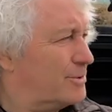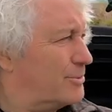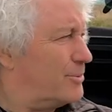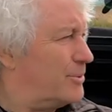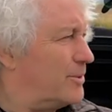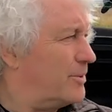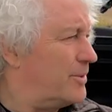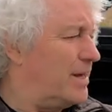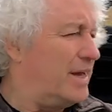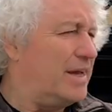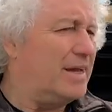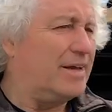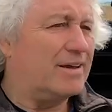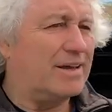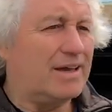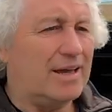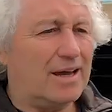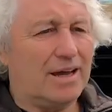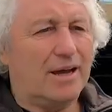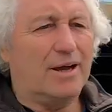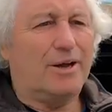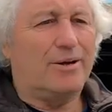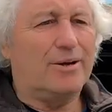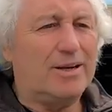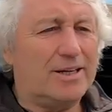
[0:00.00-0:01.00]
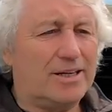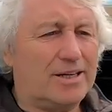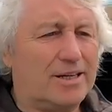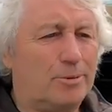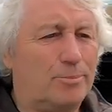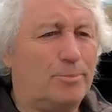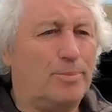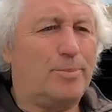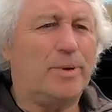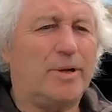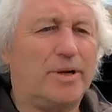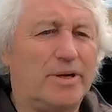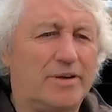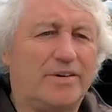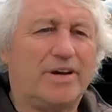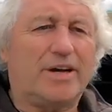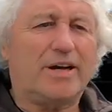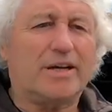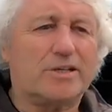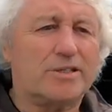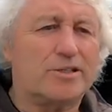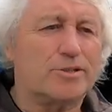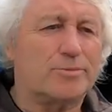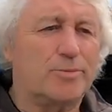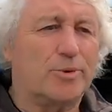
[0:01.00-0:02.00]
Well, there you go, a little bit of
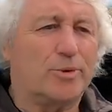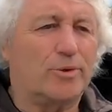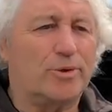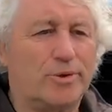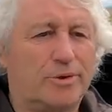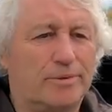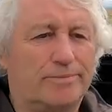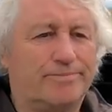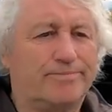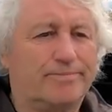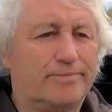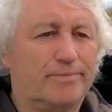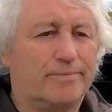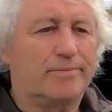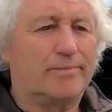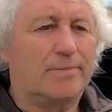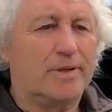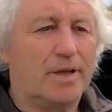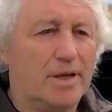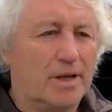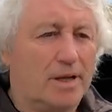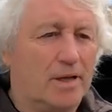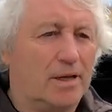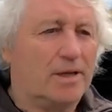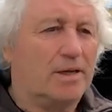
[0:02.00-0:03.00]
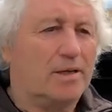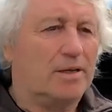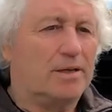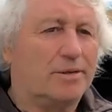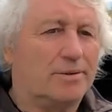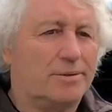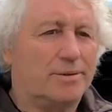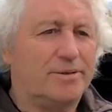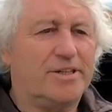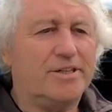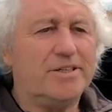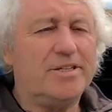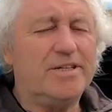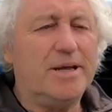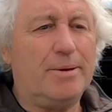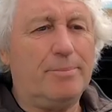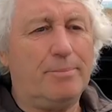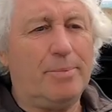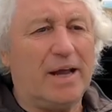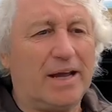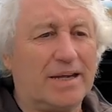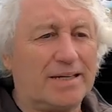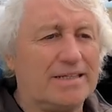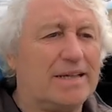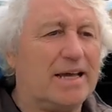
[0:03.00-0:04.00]
Exmoor. We'll just nip
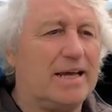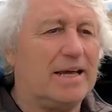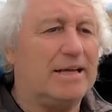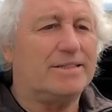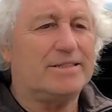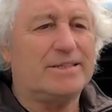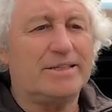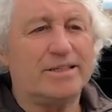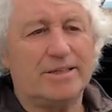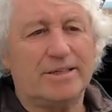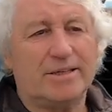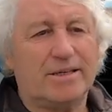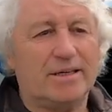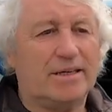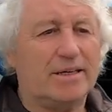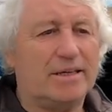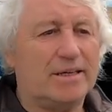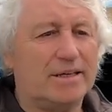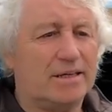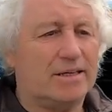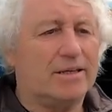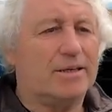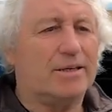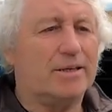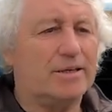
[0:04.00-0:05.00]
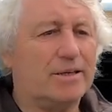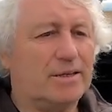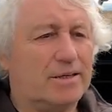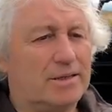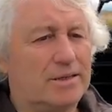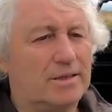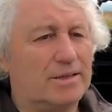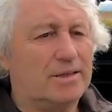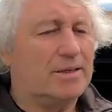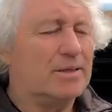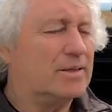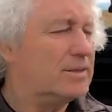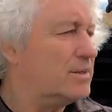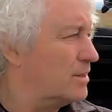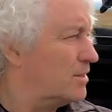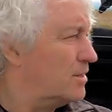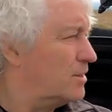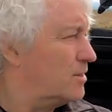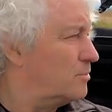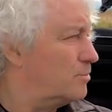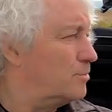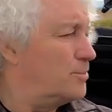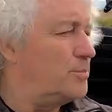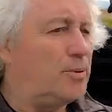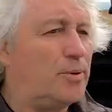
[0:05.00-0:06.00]
back down to the uh,
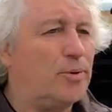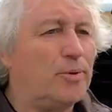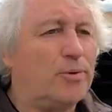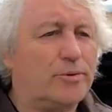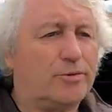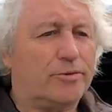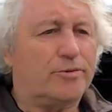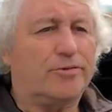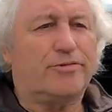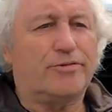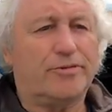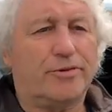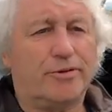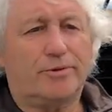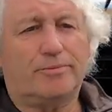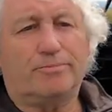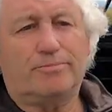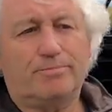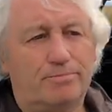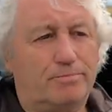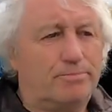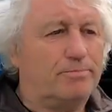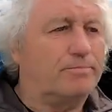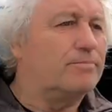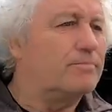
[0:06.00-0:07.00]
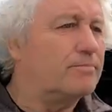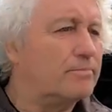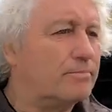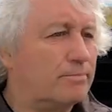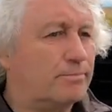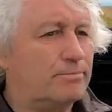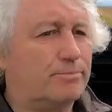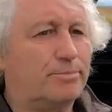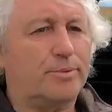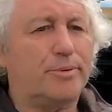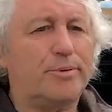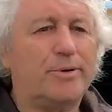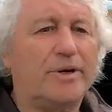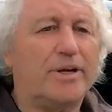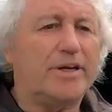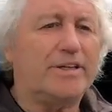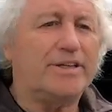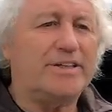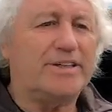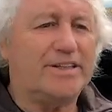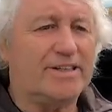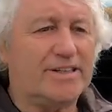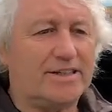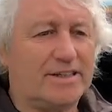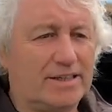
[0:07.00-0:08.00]
Portford bridge
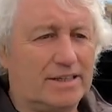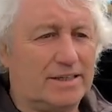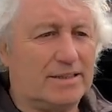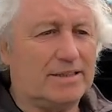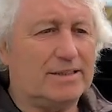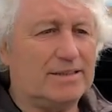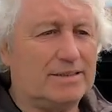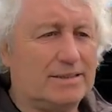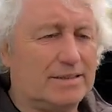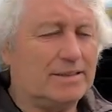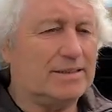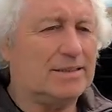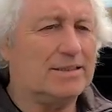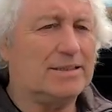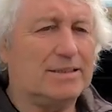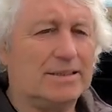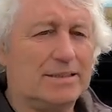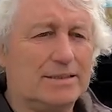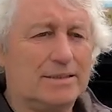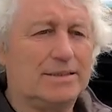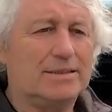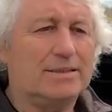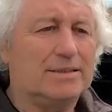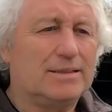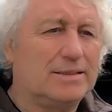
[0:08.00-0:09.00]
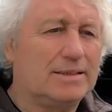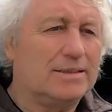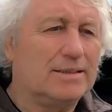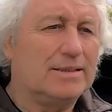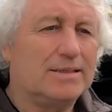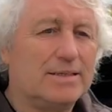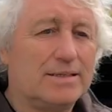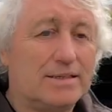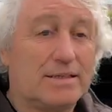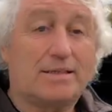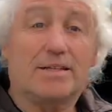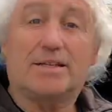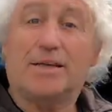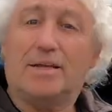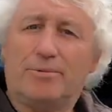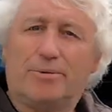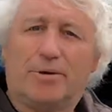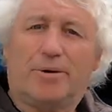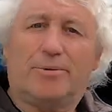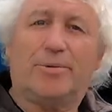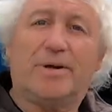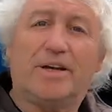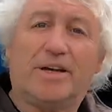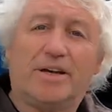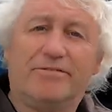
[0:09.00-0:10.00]
and uh, see
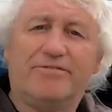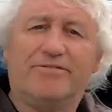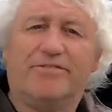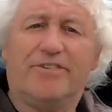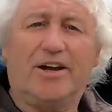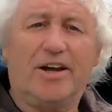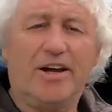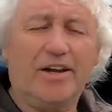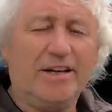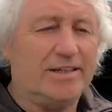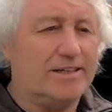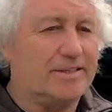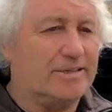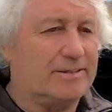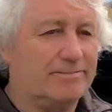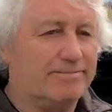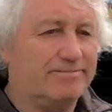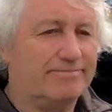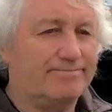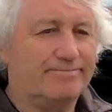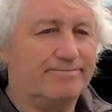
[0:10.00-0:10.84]
what we can find.